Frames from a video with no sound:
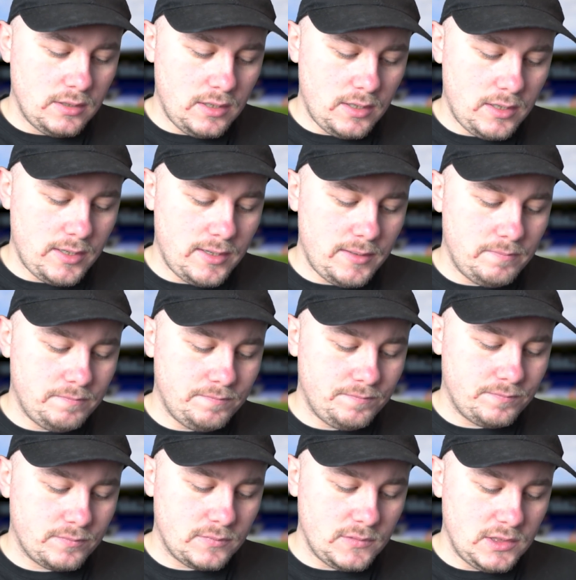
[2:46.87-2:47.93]

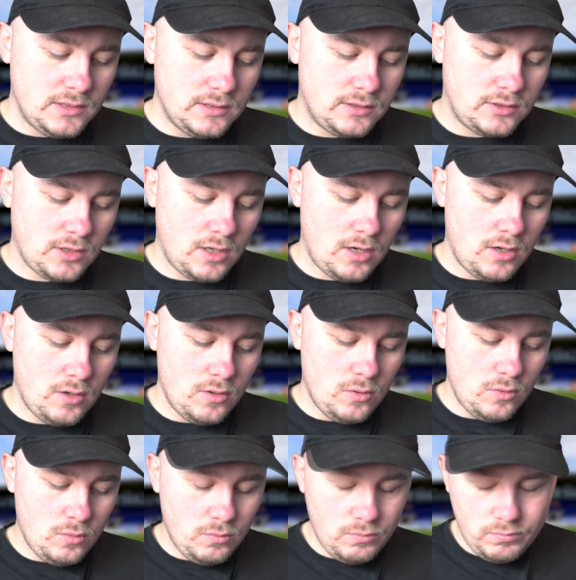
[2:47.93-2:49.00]
Um,
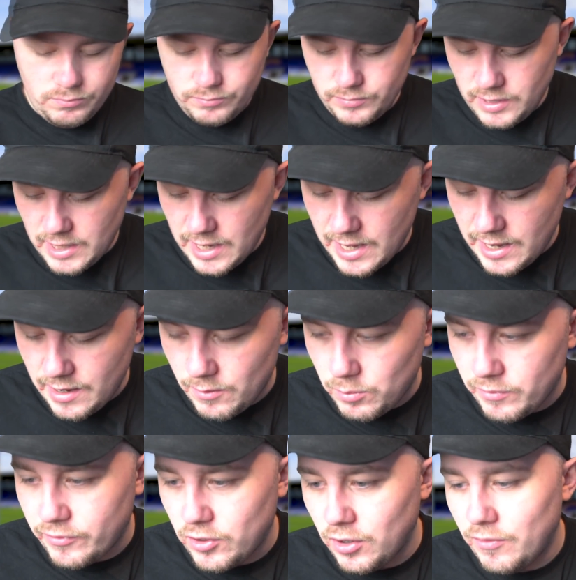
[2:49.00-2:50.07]
so, yeah,
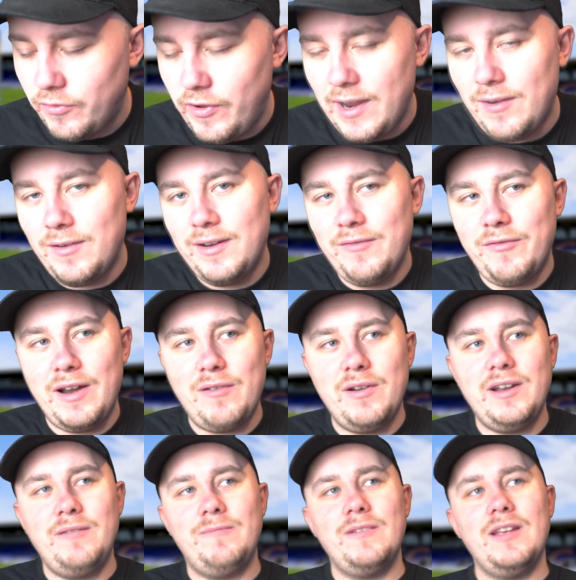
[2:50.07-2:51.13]
we've got a very,
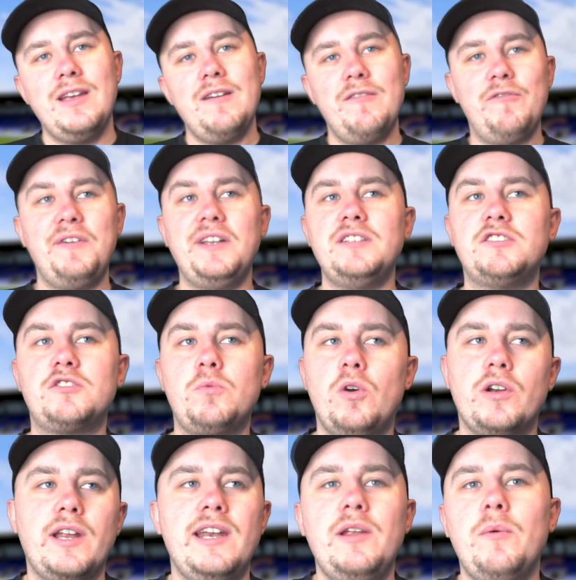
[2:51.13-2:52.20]
very thin
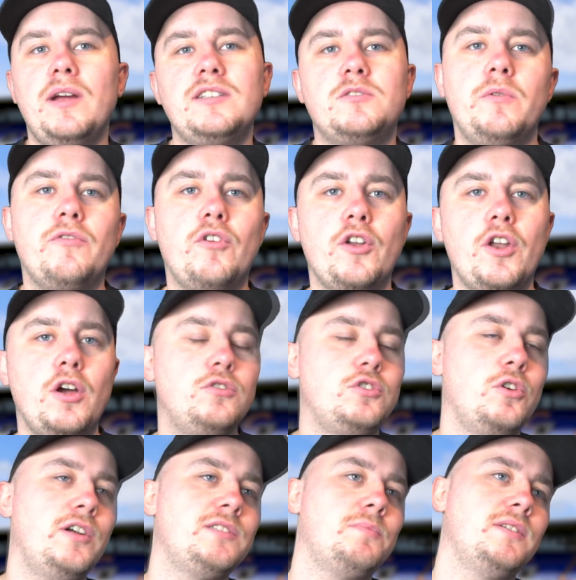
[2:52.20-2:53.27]
squad anyway. So we've got no
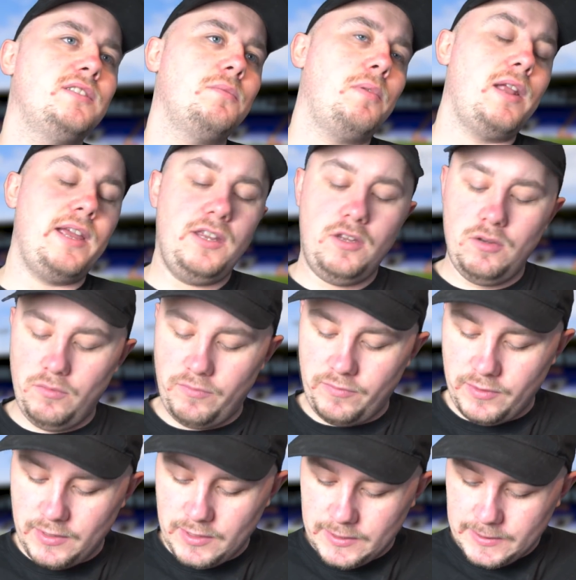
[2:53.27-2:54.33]
choice but to play
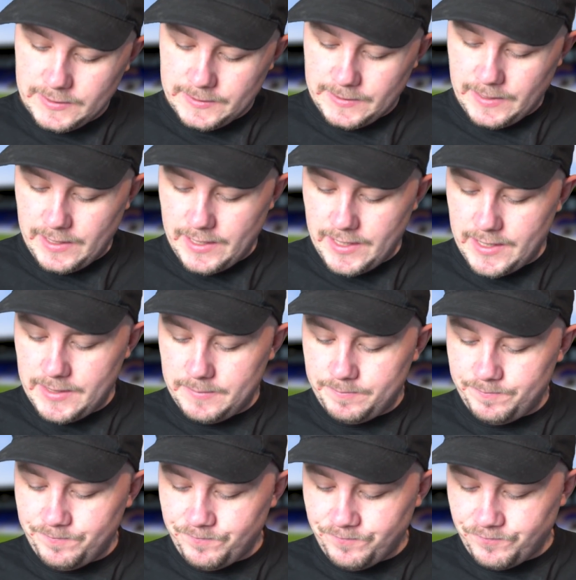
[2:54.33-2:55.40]
youth.
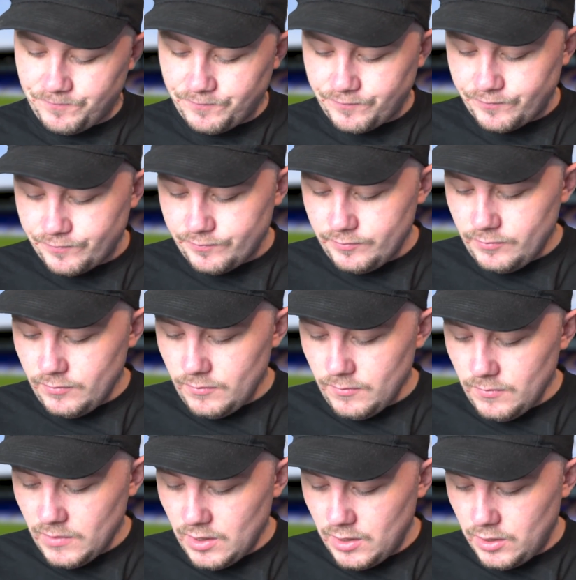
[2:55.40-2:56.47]
Um,
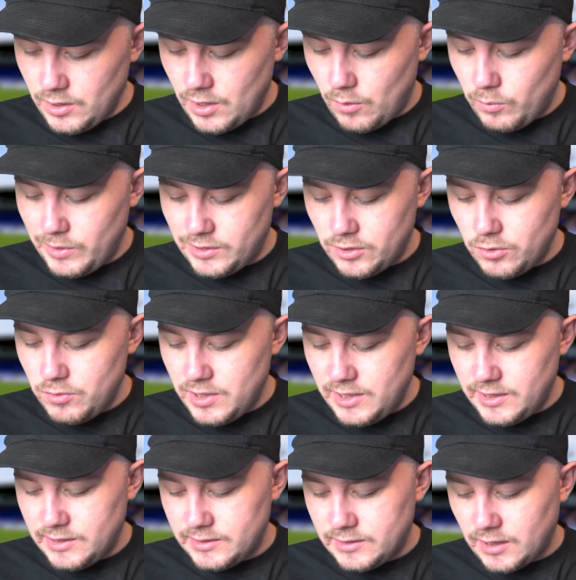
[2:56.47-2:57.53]
you know, we do
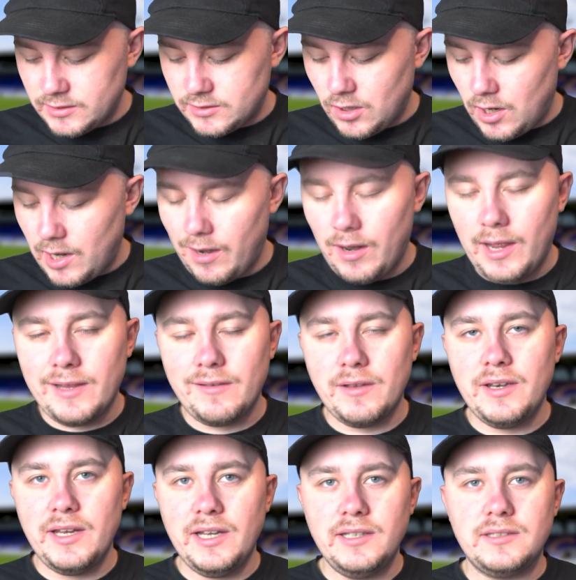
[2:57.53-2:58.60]
need, it does highlight the
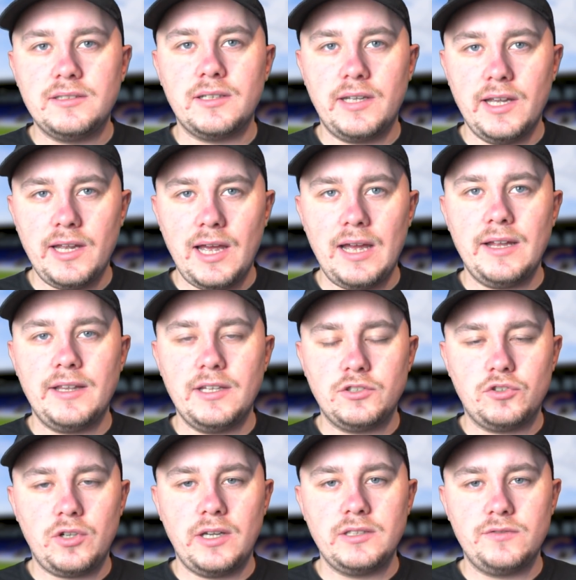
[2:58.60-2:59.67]
need to get out in this
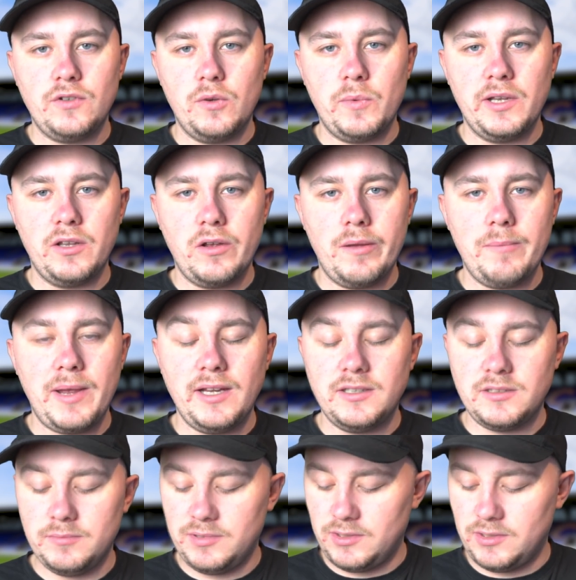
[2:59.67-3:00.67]
transfer window and make some